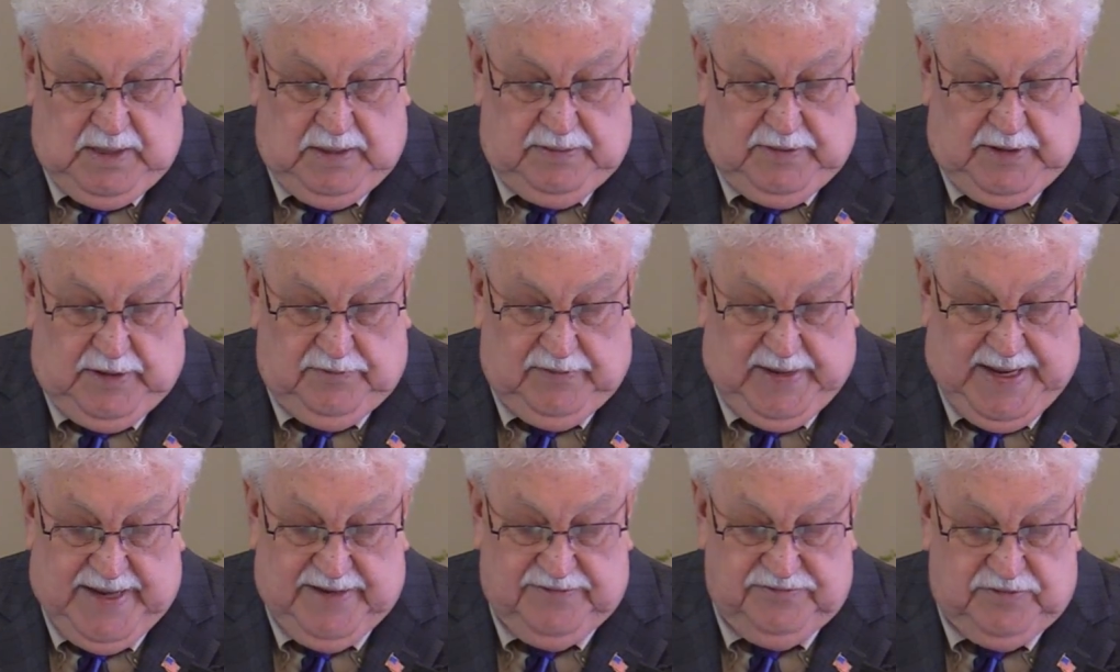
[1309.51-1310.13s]

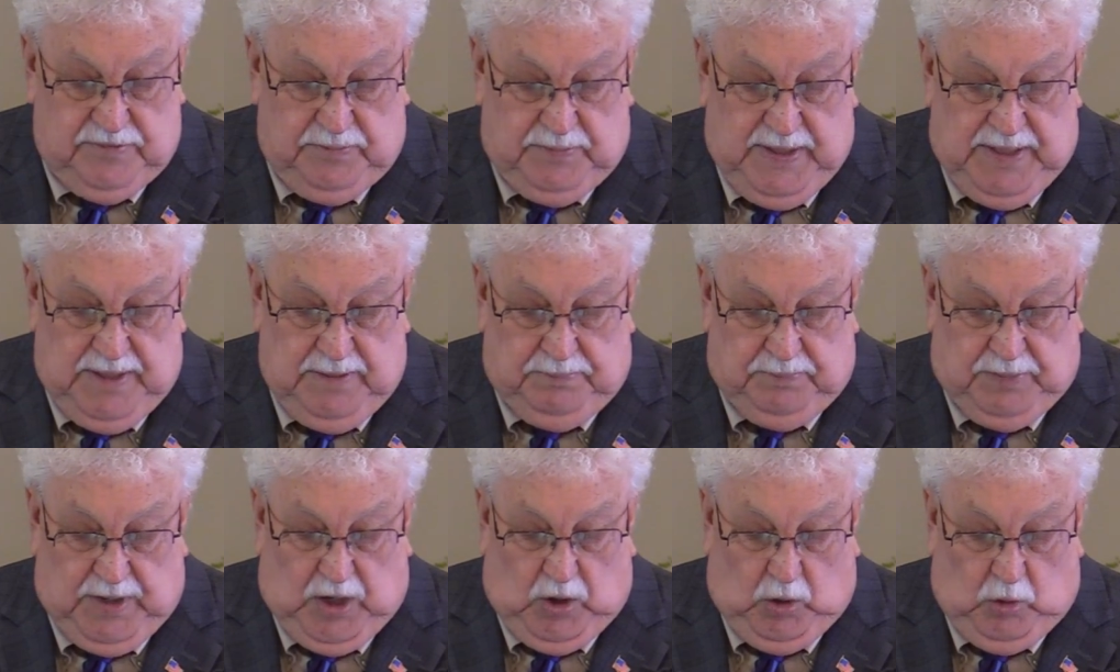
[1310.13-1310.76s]
There has to be a
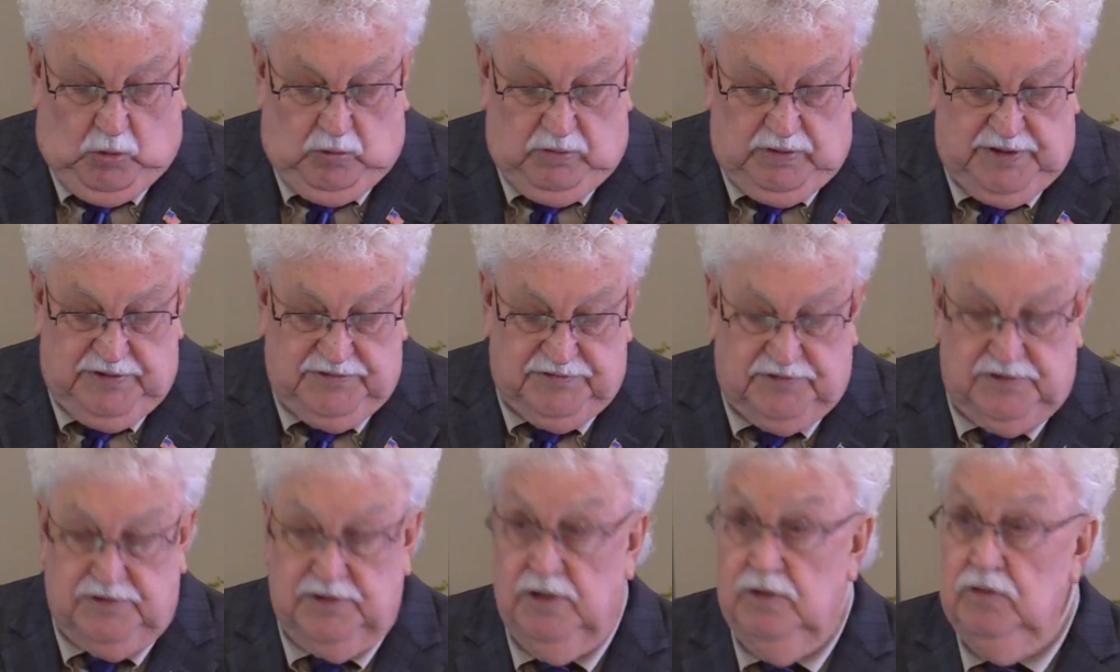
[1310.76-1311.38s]

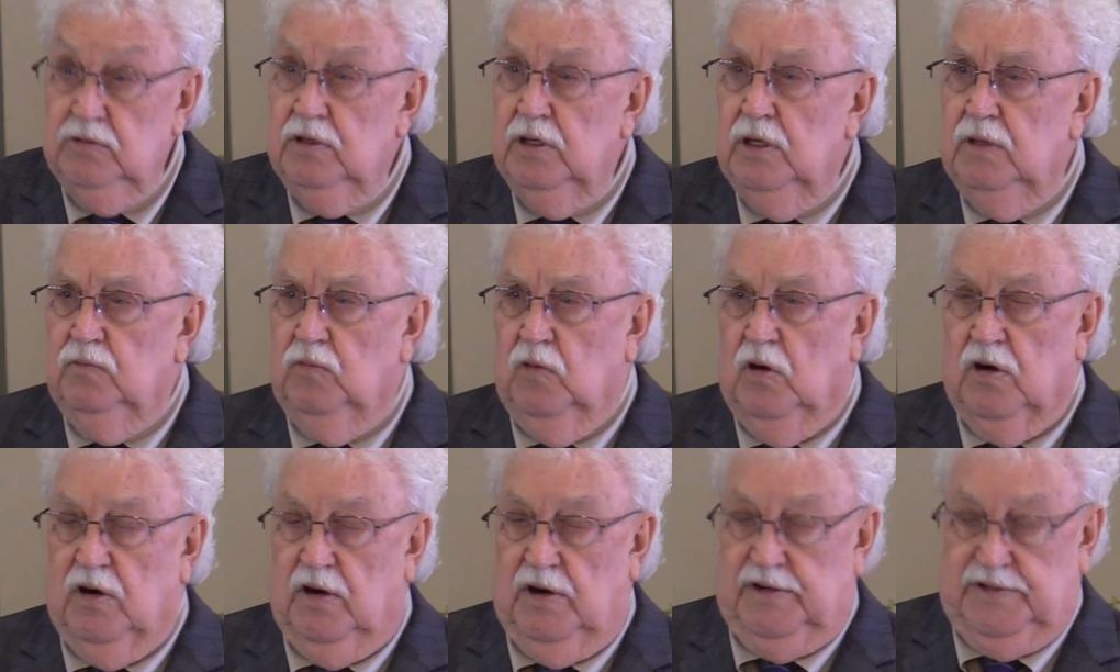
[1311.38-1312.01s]
boldness to do good
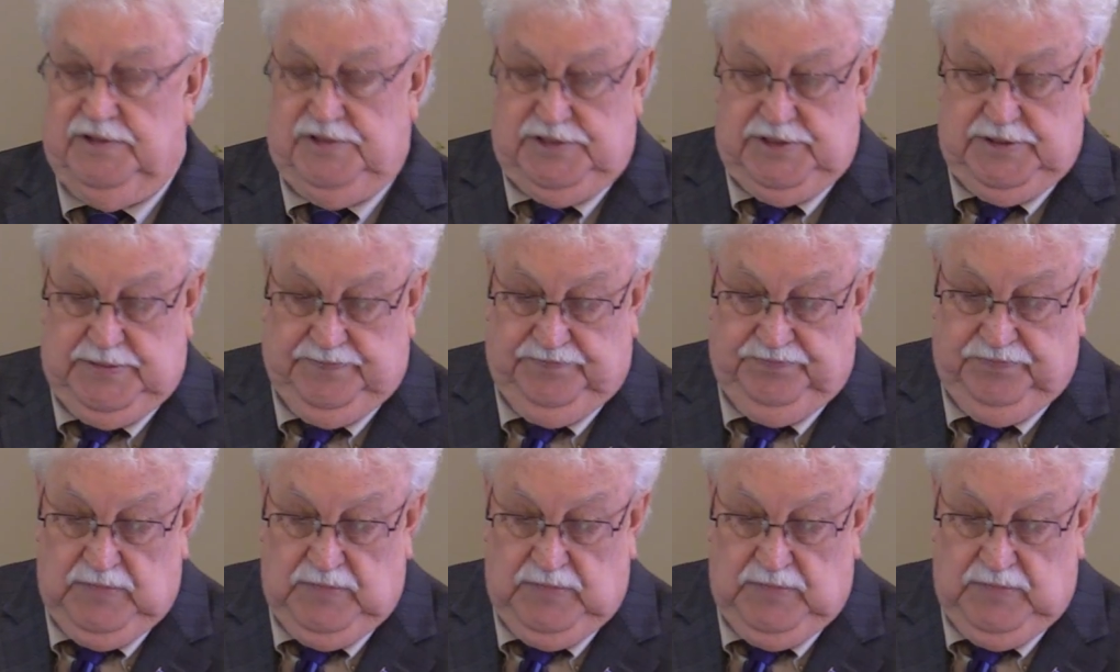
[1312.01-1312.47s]
works.